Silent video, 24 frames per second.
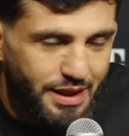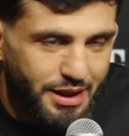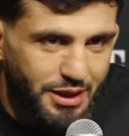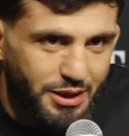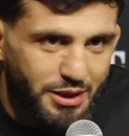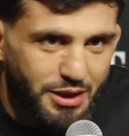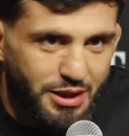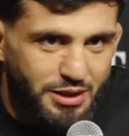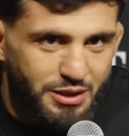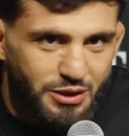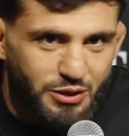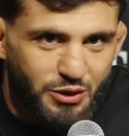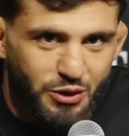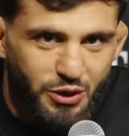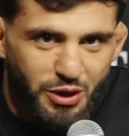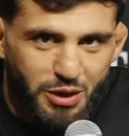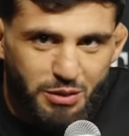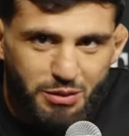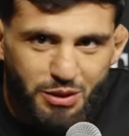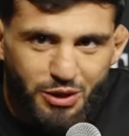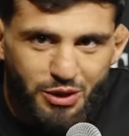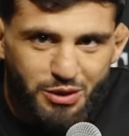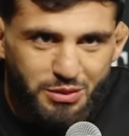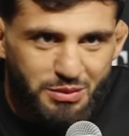he doesn't talk
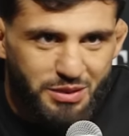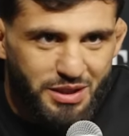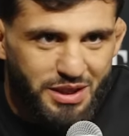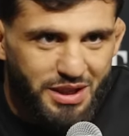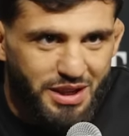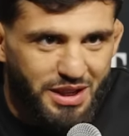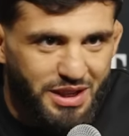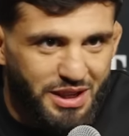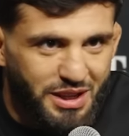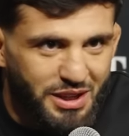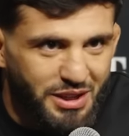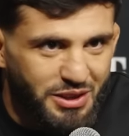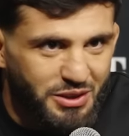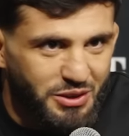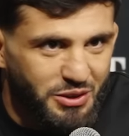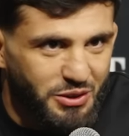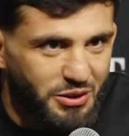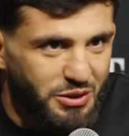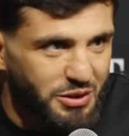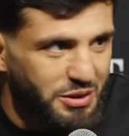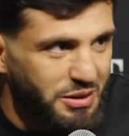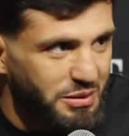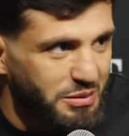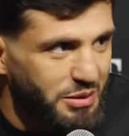about me. I gotta
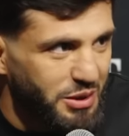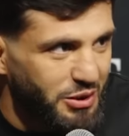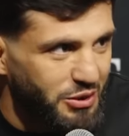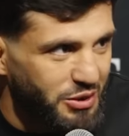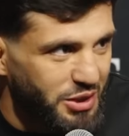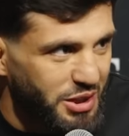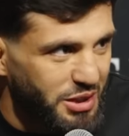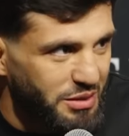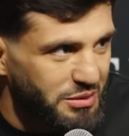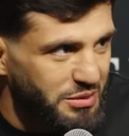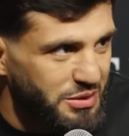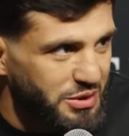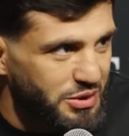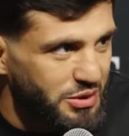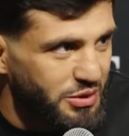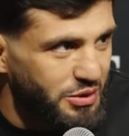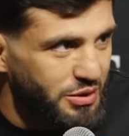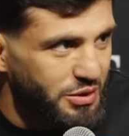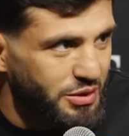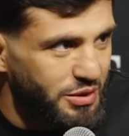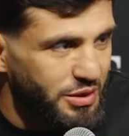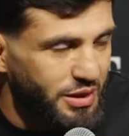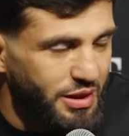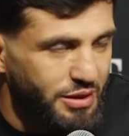talk about him,
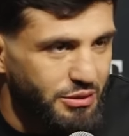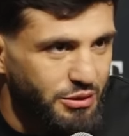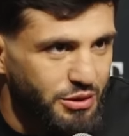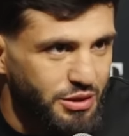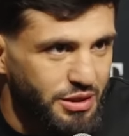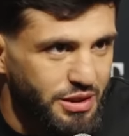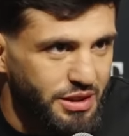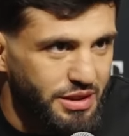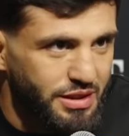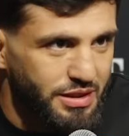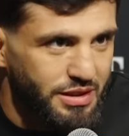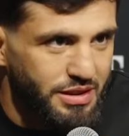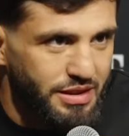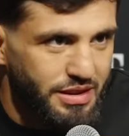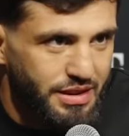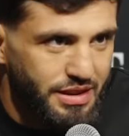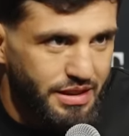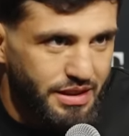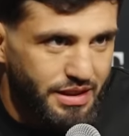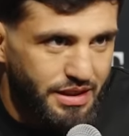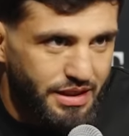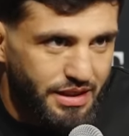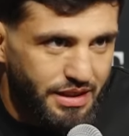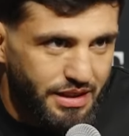so I wanna
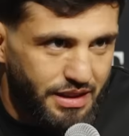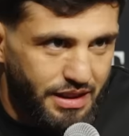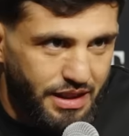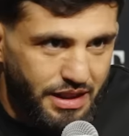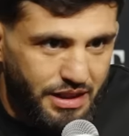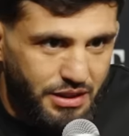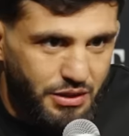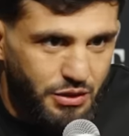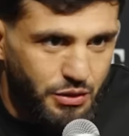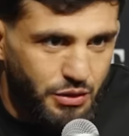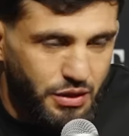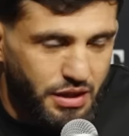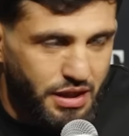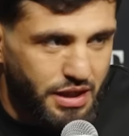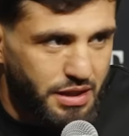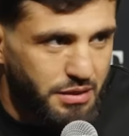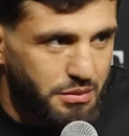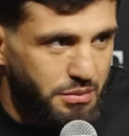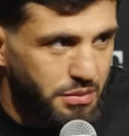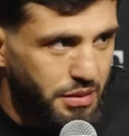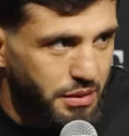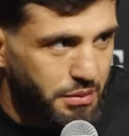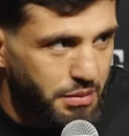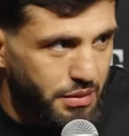like to
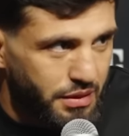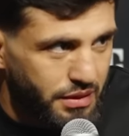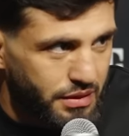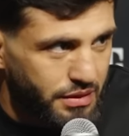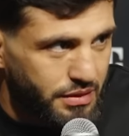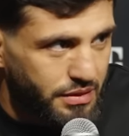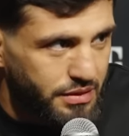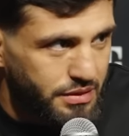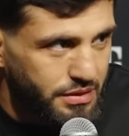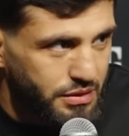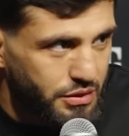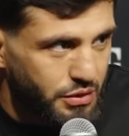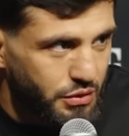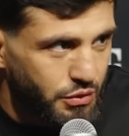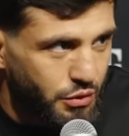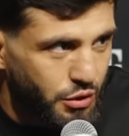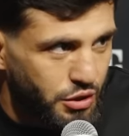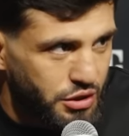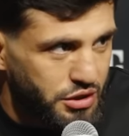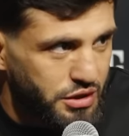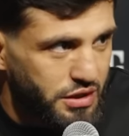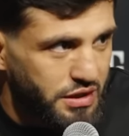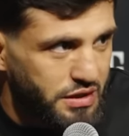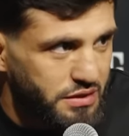get people to
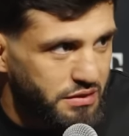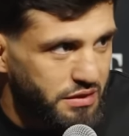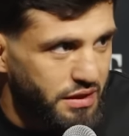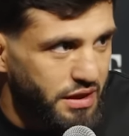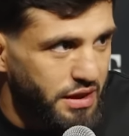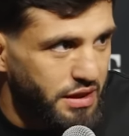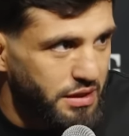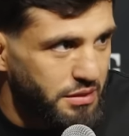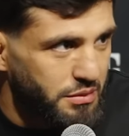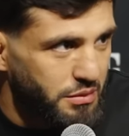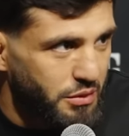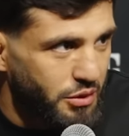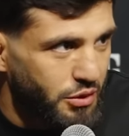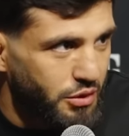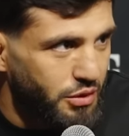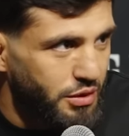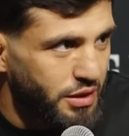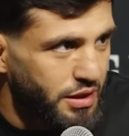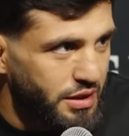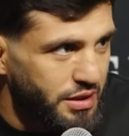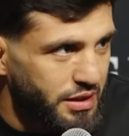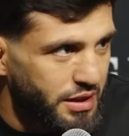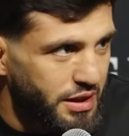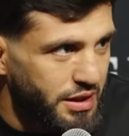watch this fight
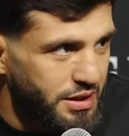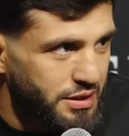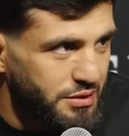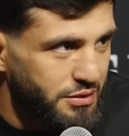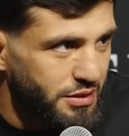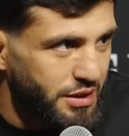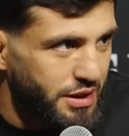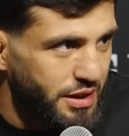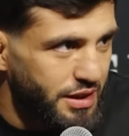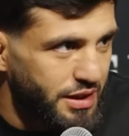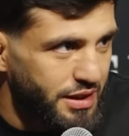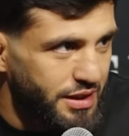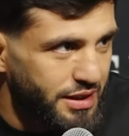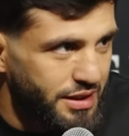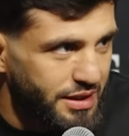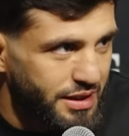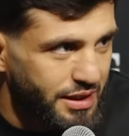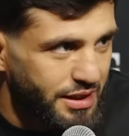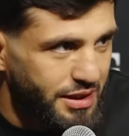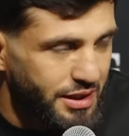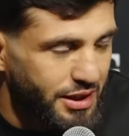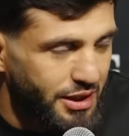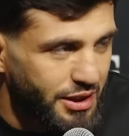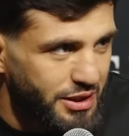more, and that's why
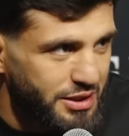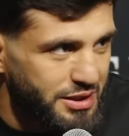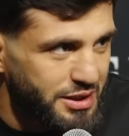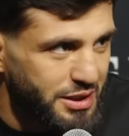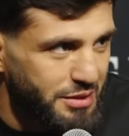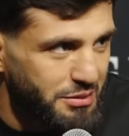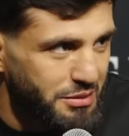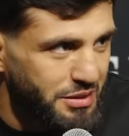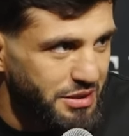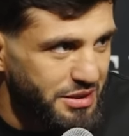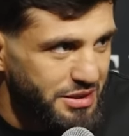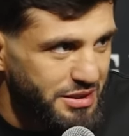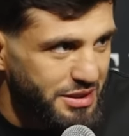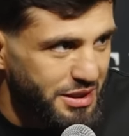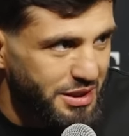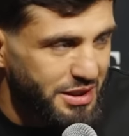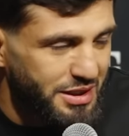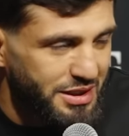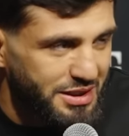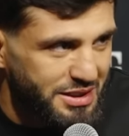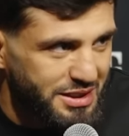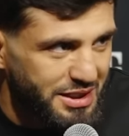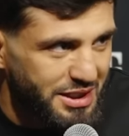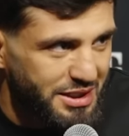I gotta
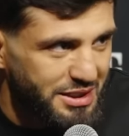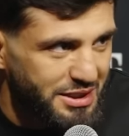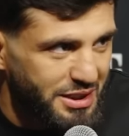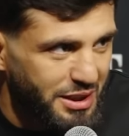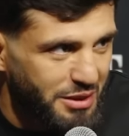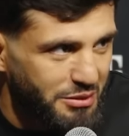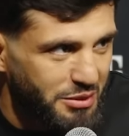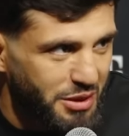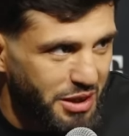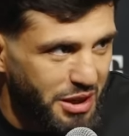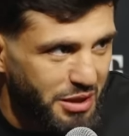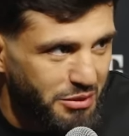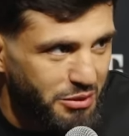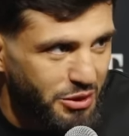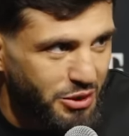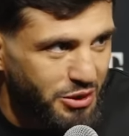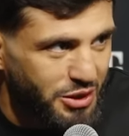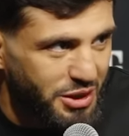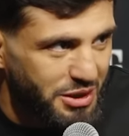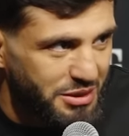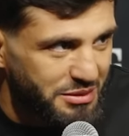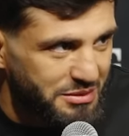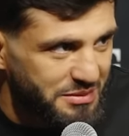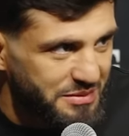say something
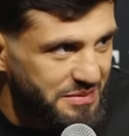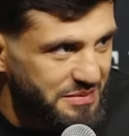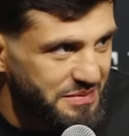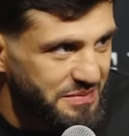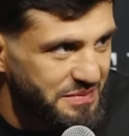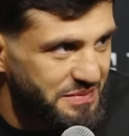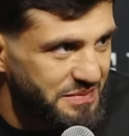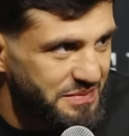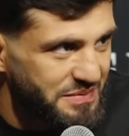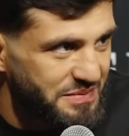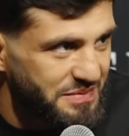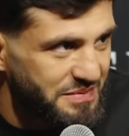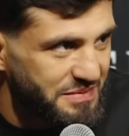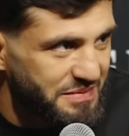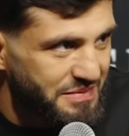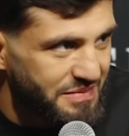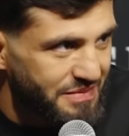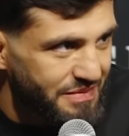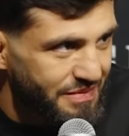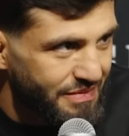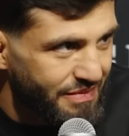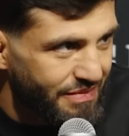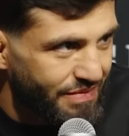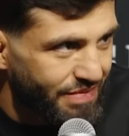about him. So it's
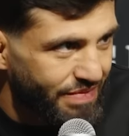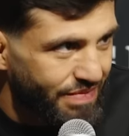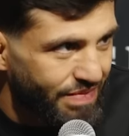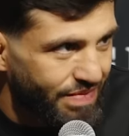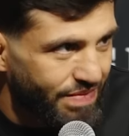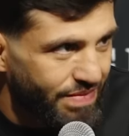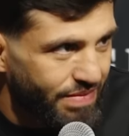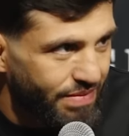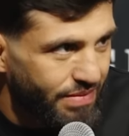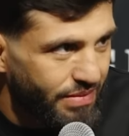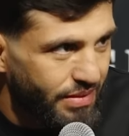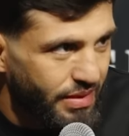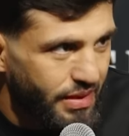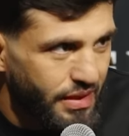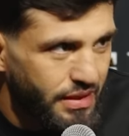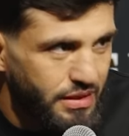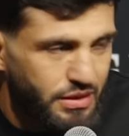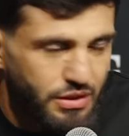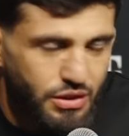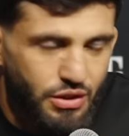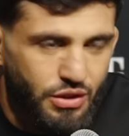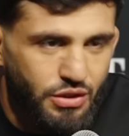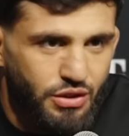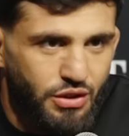nothing personal. You're just trying
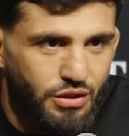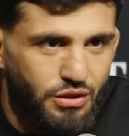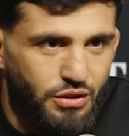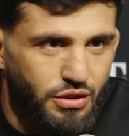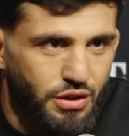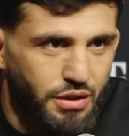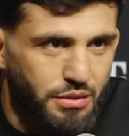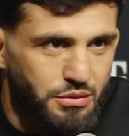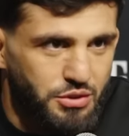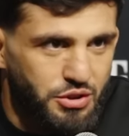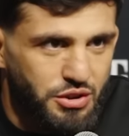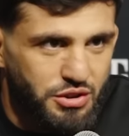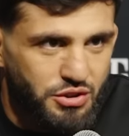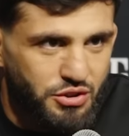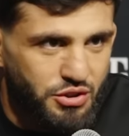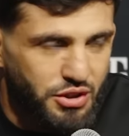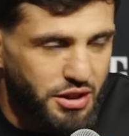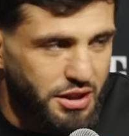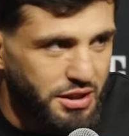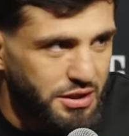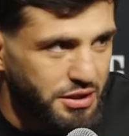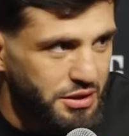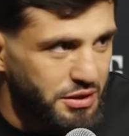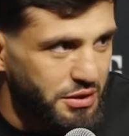to. No, no, no. I'm just
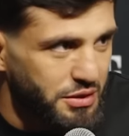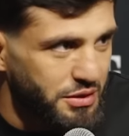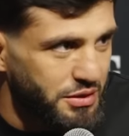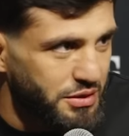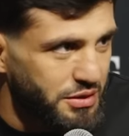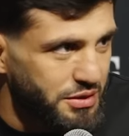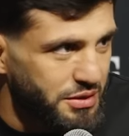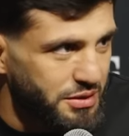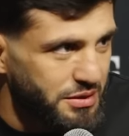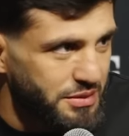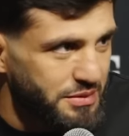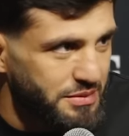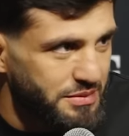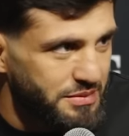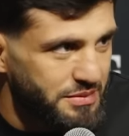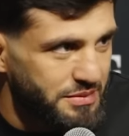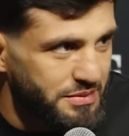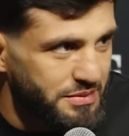trying to